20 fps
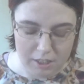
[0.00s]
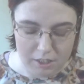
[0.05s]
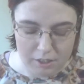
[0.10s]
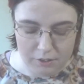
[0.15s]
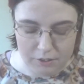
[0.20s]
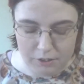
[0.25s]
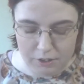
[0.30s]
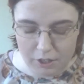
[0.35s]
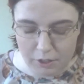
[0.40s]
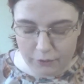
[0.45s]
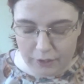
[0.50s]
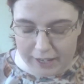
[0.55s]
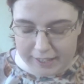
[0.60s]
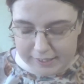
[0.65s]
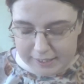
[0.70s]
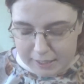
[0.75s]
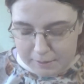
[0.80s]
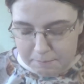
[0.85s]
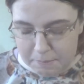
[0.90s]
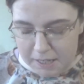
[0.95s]
So I
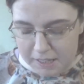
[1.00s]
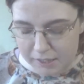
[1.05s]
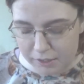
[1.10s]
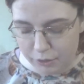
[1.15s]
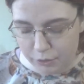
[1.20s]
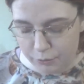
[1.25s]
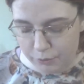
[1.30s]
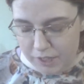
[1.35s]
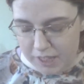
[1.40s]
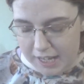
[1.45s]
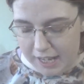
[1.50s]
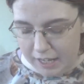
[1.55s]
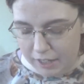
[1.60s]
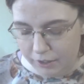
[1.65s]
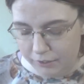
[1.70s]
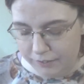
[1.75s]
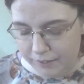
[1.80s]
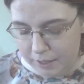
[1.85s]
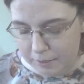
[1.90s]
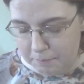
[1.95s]
did pick three
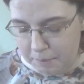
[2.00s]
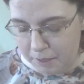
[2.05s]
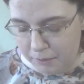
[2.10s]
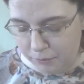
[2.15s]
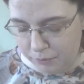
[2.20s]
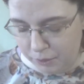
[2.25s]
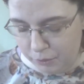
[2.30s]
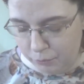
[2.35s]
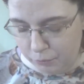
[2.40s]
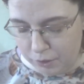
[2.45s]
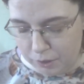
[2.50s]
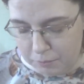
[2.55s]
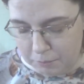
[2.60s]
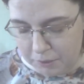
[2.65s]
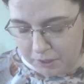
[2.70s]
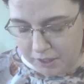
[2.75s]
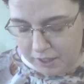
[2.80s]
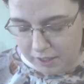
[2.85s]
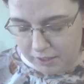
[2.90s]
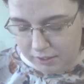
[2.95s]
out that I possibly want to
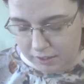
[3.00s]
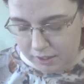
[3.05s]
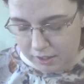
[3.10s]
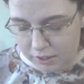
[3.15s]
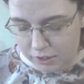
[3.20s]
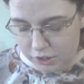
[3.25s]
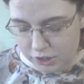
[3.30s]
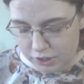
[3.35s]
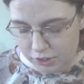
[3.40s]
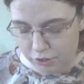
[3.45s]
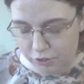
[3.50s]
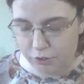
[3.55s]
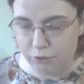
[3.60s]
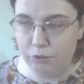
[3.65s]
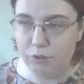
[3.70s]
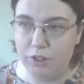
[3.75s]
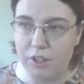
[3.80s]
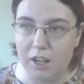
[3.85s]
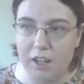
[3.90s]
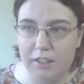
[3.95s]
put in there just to
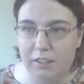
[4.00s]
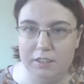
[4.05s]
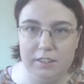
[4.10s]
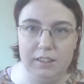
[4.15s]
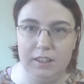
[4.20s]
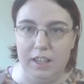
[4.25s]
start